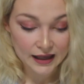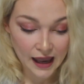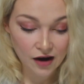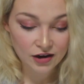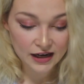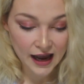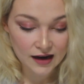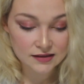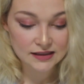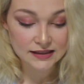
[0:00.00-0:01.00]
"I carried
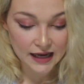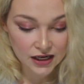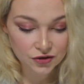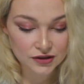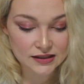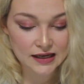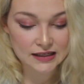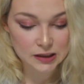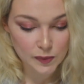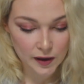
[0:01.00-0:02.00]
out sacred
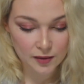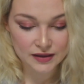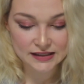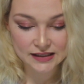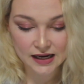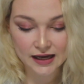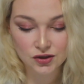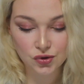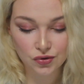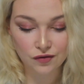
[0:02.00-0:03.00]
experiments today
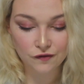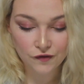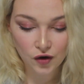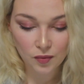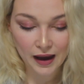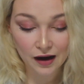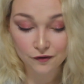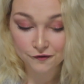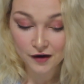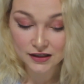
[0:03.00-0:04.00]
to confirm how
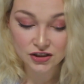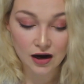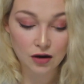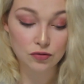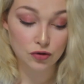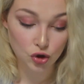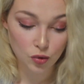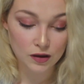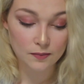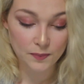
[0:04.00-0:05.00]
fragile
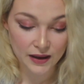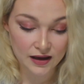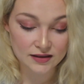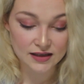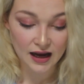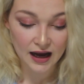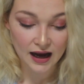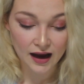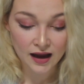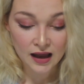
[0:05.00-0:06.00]
human beings
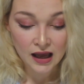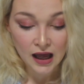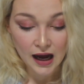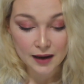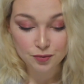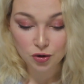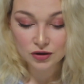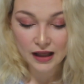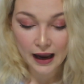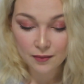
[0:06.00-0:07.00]
are. I
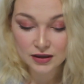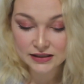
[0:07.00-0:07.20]
brought the hammer